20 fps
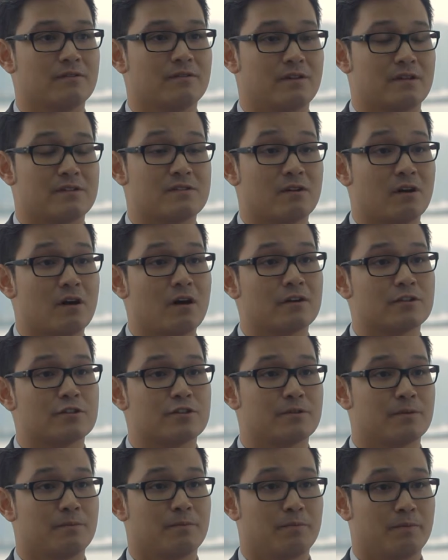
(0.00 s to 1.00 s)
there's a
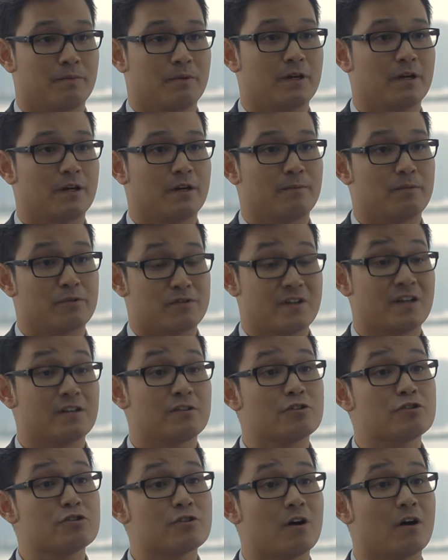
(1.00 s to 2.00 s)
large uh,
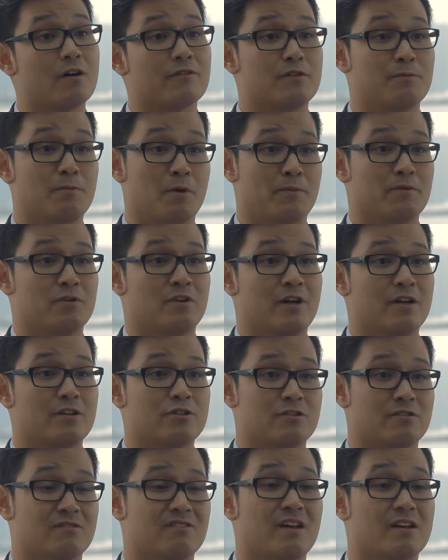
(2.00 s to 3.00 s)
percentage of the
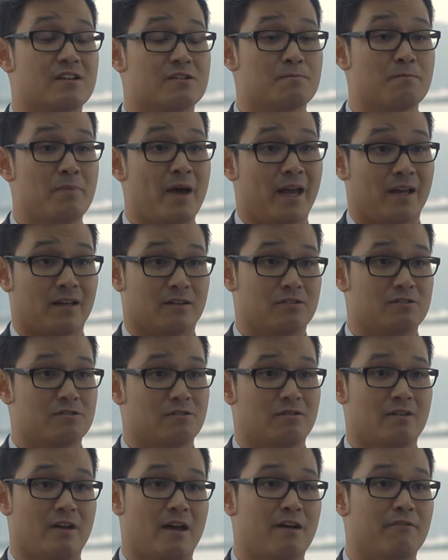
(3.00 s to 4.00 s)
population that is banked.
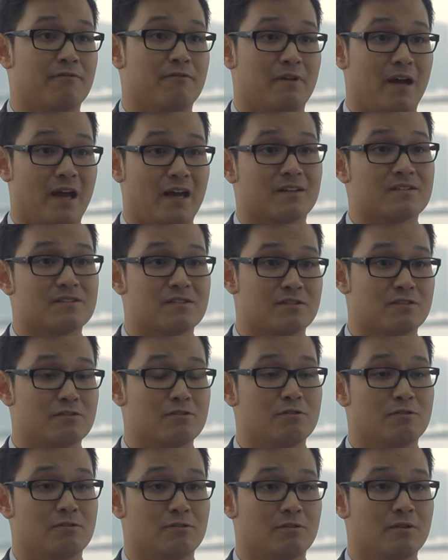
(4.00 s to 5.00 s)
So they have access
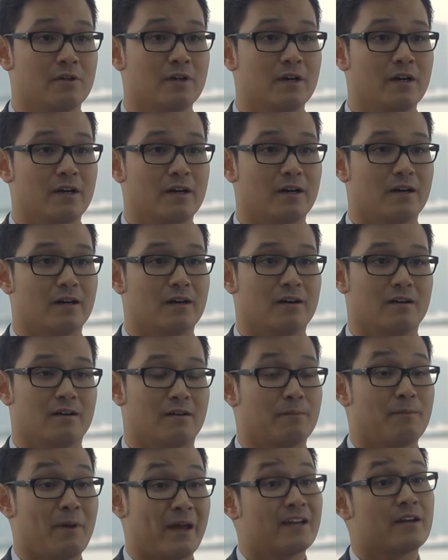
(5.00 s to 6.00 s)
to
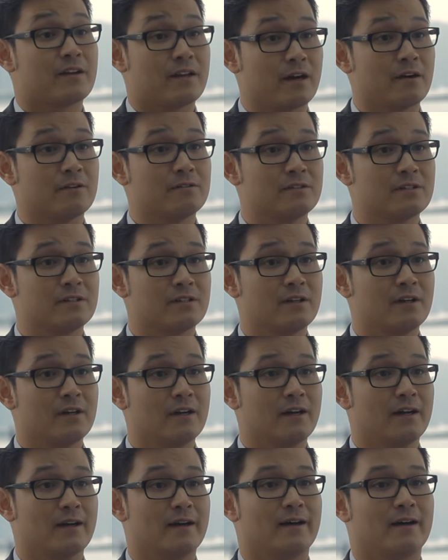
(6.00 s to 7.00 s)
uh, a bank account.
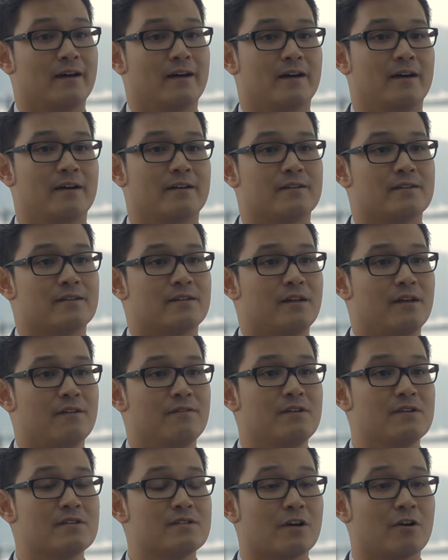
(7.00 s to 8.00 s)
And
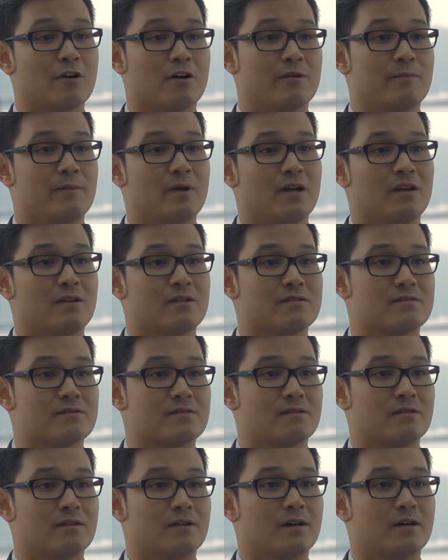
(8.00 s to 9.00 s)
in these
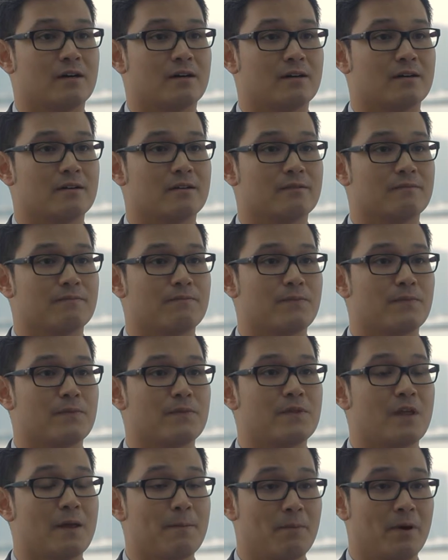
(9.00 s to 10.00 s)
economies, uh,
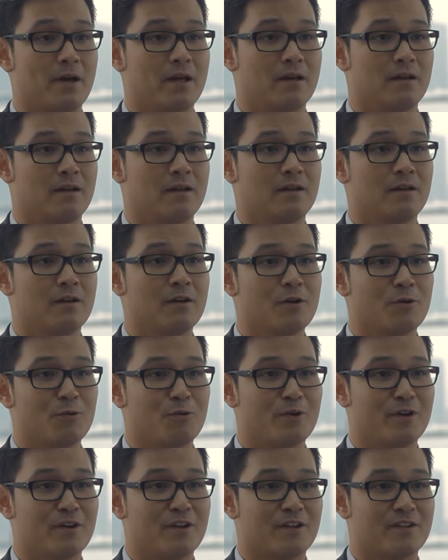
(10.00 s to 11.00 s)
they pay
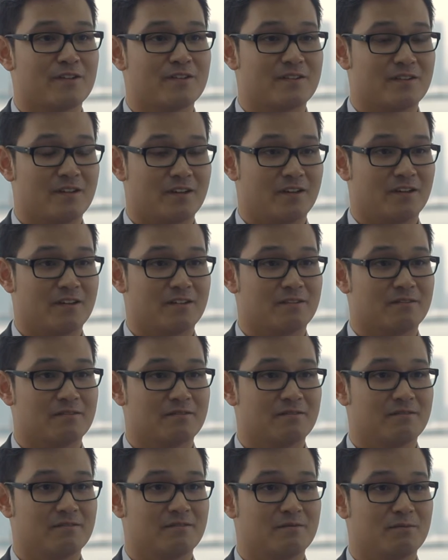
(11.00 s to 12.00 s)
with, uh,
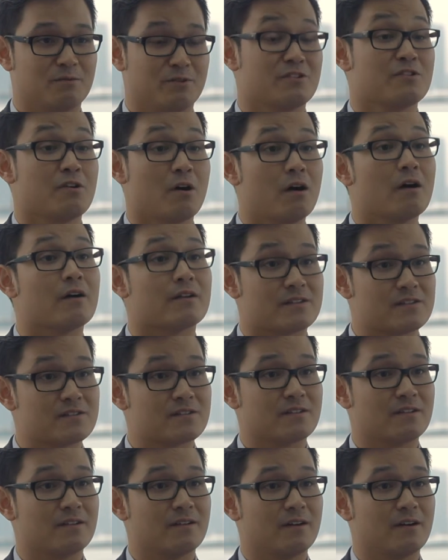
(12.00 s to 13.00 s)
with
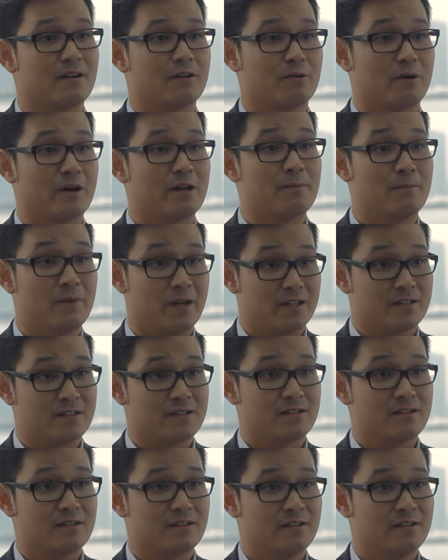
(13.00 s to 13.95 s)
cards quite a bit